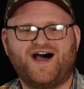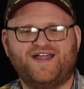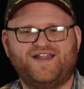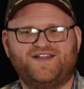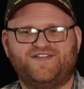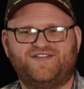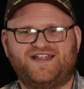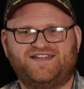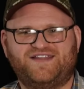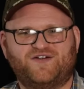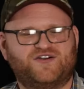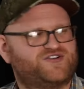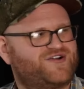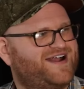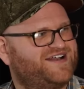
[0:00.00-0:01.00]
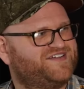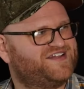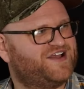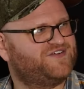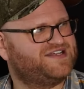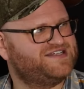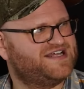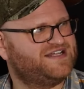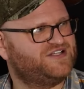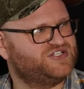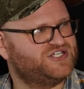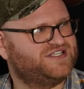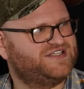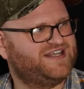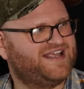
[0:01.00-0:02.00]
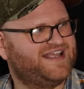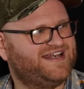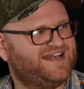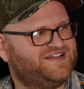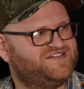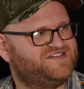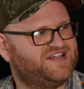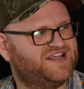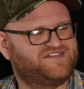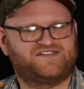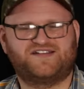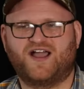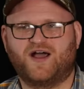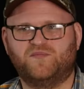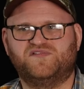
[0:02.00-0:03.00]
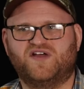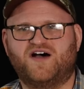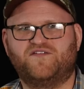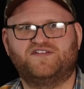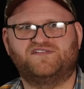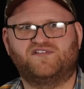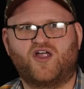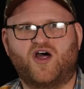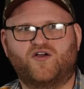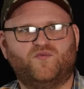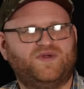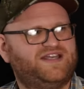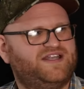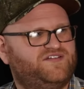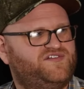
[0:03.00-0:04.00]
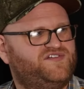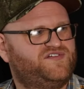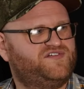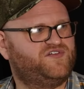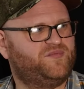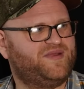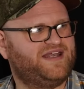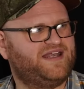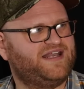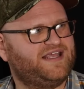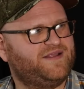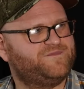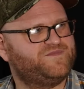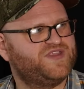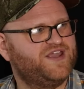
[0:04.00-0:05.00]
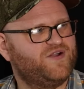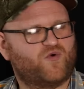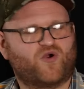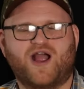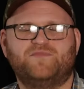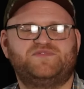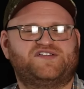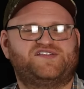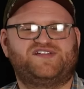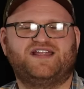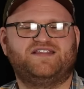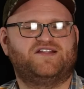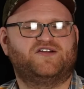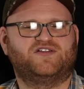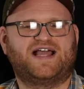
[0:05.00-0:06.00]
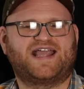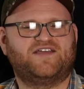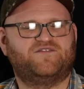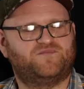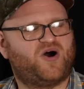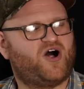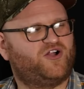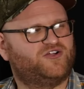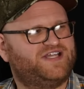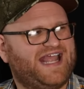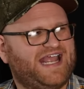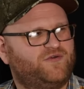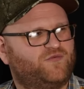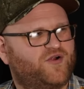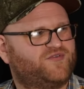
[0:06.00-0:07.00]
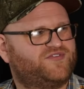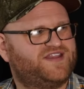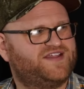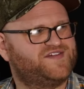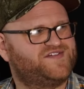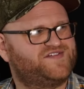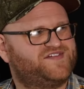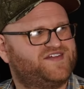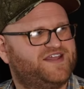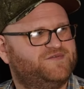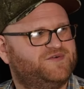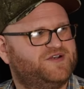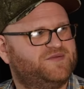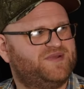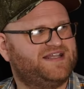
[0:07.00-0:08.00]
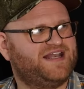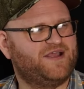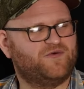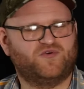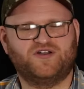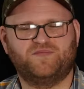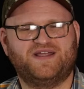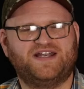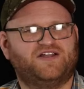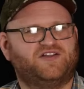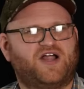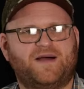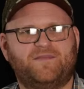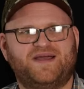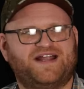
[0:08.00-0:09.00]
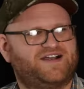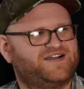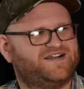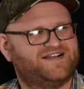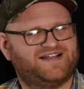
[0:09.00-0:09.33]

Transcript: thought that they were trying to sound intelligent, and it yeah. just comes off as long-winded stupidity. Where I'm just sitting there like, if Paul Dehn wrote this, it well, would have been it would have been a lot better.